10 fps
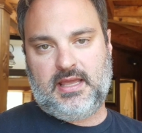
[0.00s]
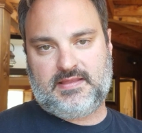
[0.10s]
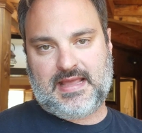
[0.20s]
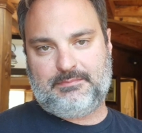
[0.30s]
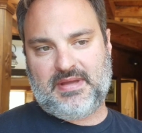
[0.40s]

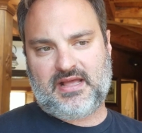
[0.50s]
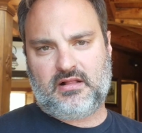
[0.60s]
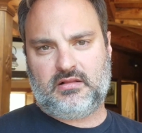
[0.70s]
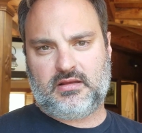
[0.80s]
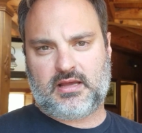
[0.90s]
Hit that
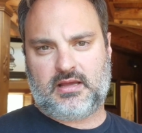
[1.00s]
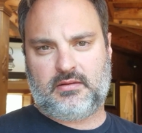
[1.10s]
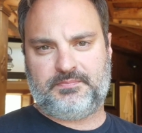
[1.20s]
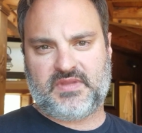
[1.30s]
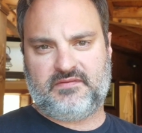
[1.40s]
bell
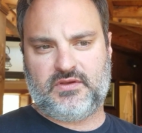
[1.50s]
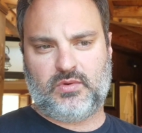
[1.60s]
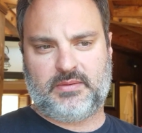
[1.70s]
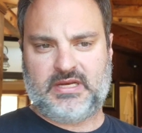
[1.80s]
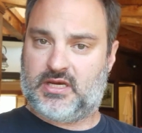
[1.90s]
if
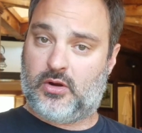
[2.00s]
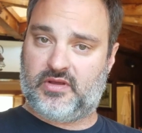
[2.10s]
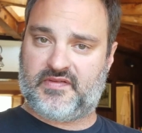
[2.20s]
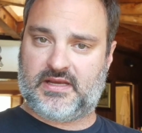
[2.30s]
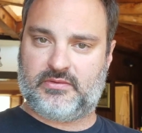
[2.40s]
you want to be
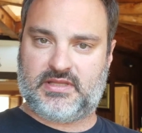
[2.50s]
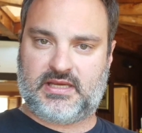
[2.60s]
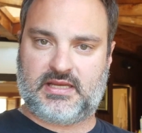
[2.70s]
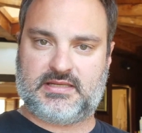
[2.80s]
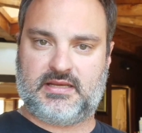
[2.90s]
notified when
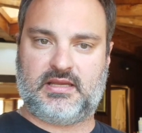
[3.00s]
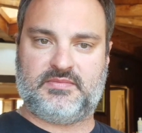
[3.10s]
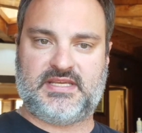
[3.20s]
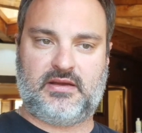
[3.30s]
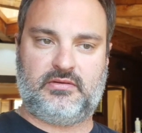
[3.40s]
the content
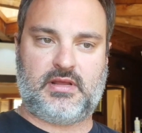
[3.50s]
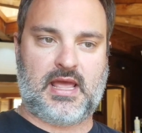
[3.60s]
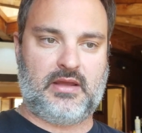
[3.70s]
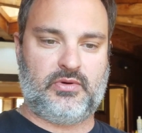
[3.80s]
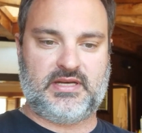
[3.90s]
comes out.
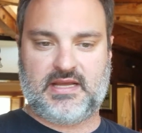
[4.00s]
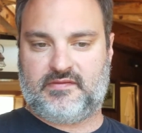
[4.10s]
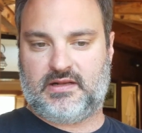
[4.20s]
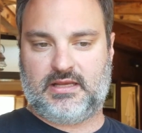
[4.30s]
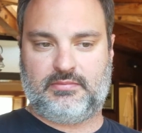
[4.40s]
I would
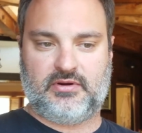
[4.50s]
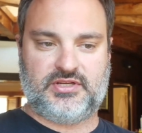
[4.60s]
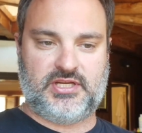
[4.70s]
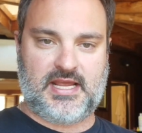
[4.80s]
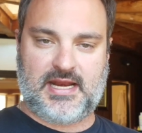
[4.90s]
definitely
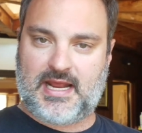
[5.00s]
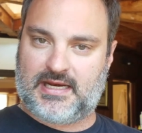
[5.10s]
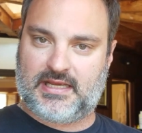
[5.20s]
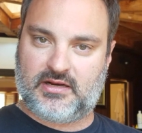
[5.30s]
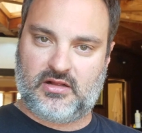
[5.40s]
appreciate
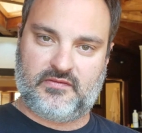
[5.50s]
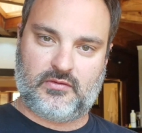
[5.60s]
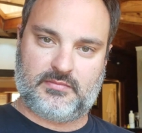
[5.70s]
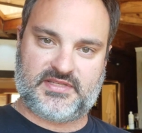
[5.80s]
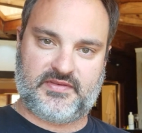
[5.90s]
any and all
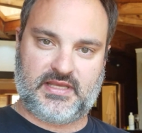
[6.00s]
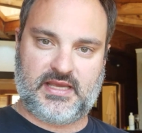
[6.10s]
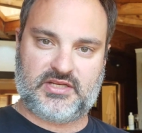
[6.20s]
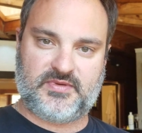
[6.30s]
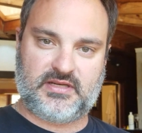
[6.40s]
forms of
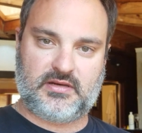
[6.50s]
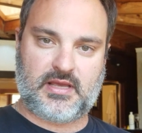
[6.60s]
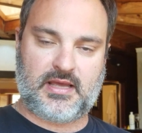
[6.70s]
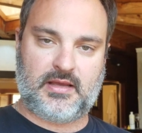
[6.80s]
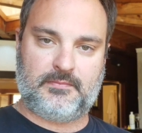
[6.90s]
engagement.
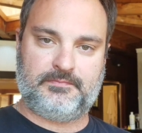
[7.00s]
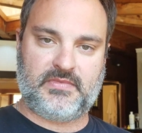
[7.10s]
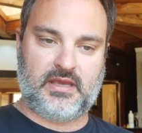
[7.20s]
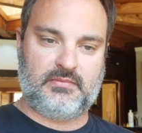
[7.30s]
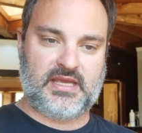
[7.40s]

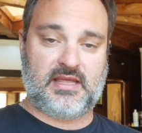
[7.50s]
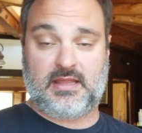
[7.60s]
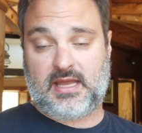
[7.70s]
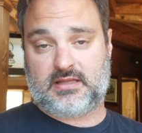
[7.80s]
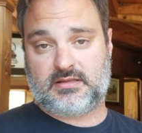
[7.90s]
And
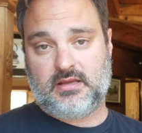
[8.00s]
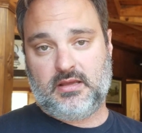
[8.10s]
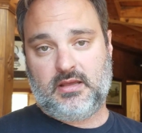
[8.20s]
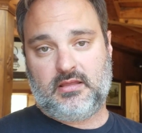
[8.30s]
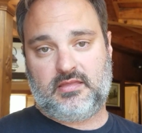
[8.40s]
beyond that,
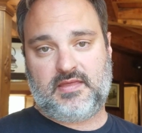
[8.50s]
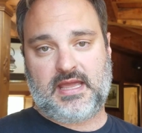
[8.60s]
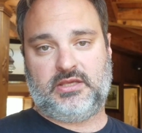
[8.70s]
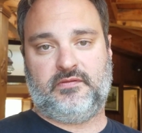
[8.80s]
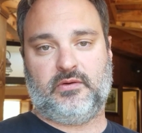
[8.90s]

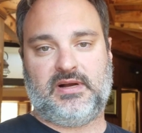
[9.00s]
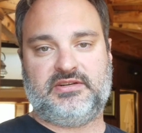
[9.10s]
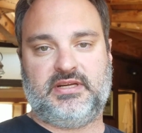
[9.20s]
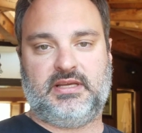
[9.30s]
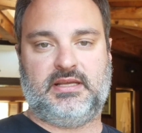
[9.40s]
thank you for
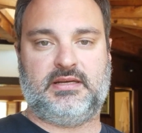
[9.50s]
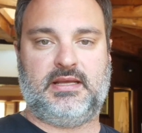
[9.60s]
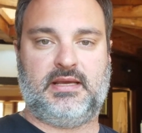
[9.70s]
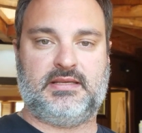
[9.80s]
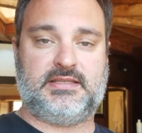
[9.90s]
watching,
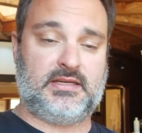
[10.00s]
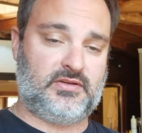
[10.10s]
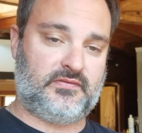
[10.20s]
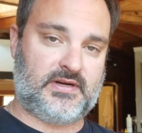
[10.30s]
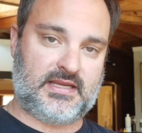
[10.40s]
and stay
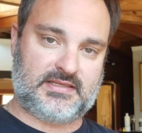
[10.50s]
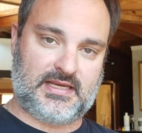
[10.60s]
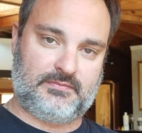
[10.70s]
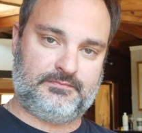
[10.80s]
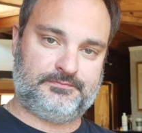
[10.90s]
tuned for next
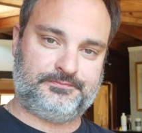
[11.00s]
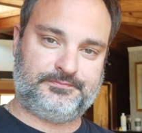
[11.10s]
time.